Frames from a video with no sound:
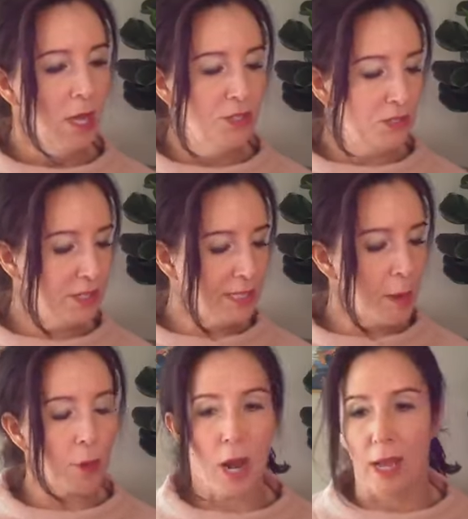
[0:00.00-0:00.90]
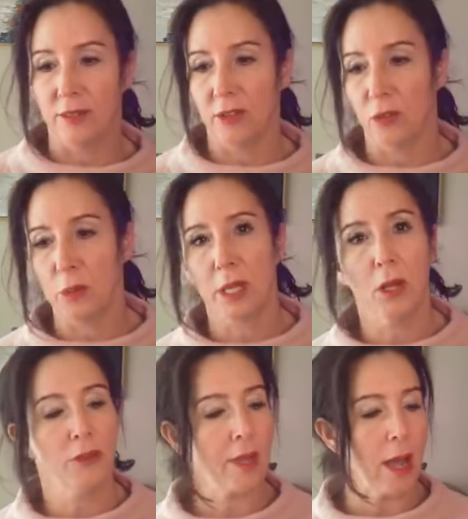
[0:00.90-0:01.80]
just to summarize as we
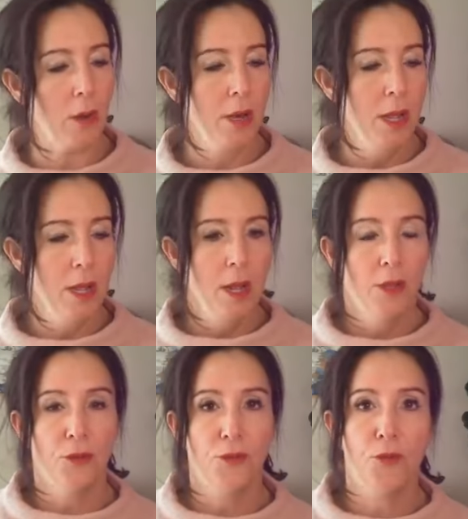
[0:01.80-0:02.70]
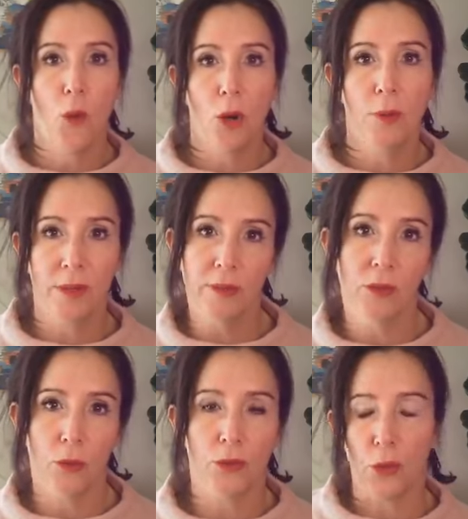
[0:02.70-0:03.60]
close out, the four
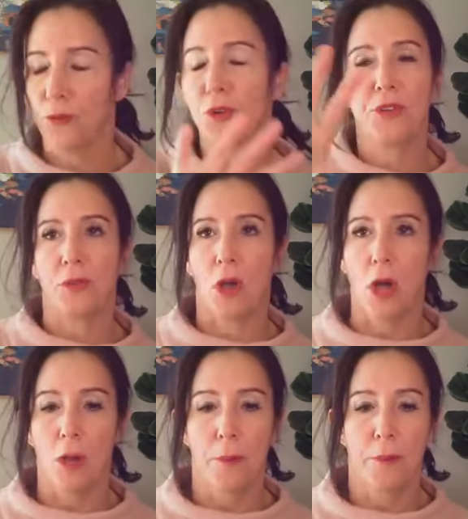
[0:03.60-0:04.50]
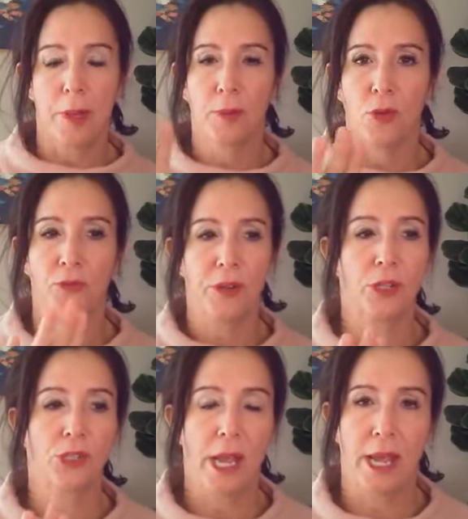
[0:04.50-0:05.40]
reasons. So first of all, people don't fear
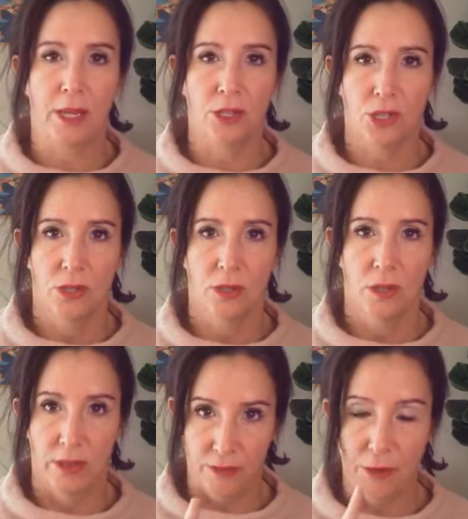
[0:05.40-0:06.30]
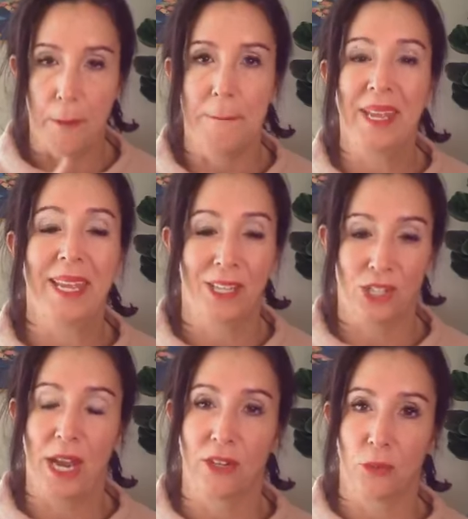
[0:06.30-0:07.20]
change. They fear being
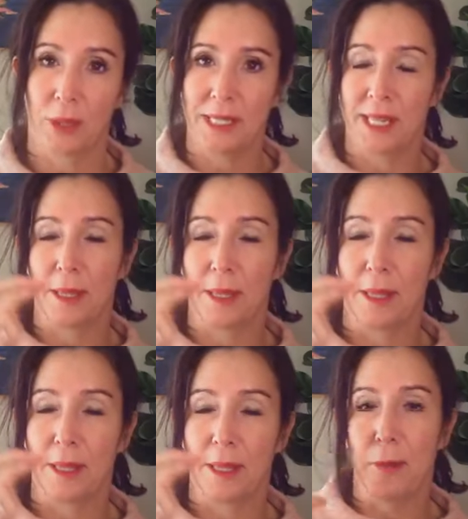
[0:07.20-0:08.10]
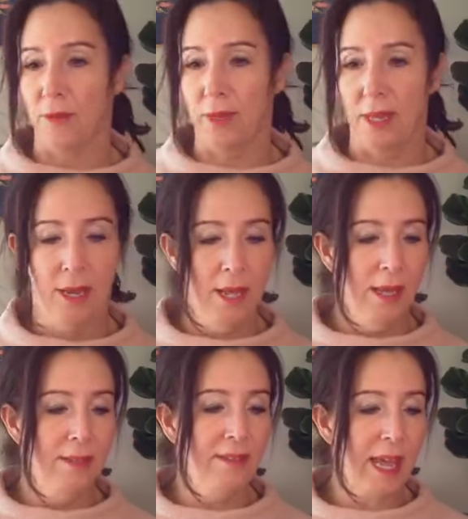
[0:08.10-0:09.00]
changed. So we're going to take the being out of it.
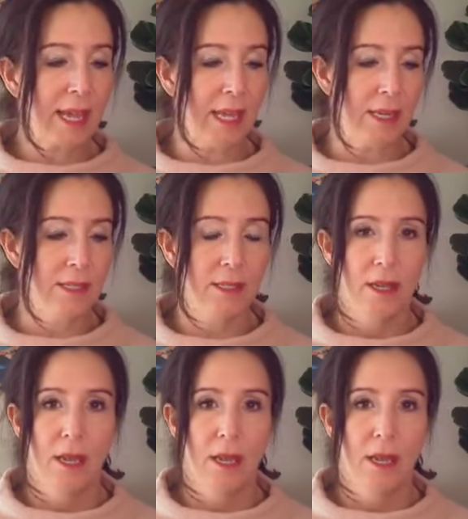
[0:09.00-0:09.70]
Second,